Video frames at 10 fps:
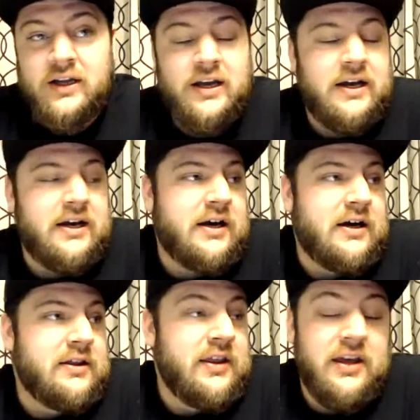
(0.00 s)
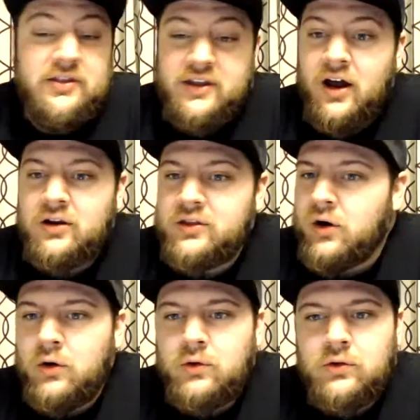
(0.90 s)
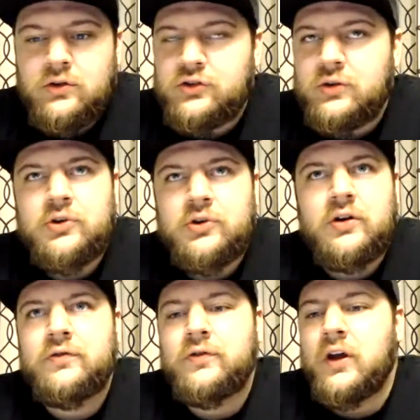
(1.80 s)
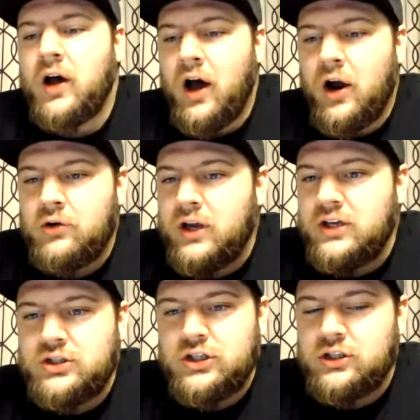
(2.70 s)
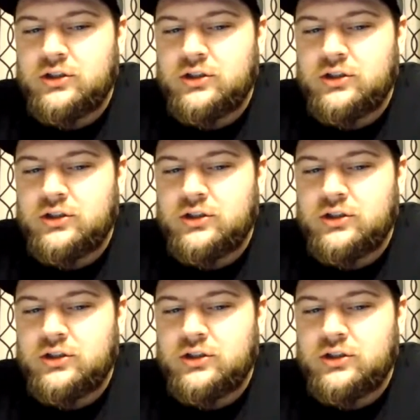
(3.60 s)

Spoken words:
there's some sort of heart wrenching,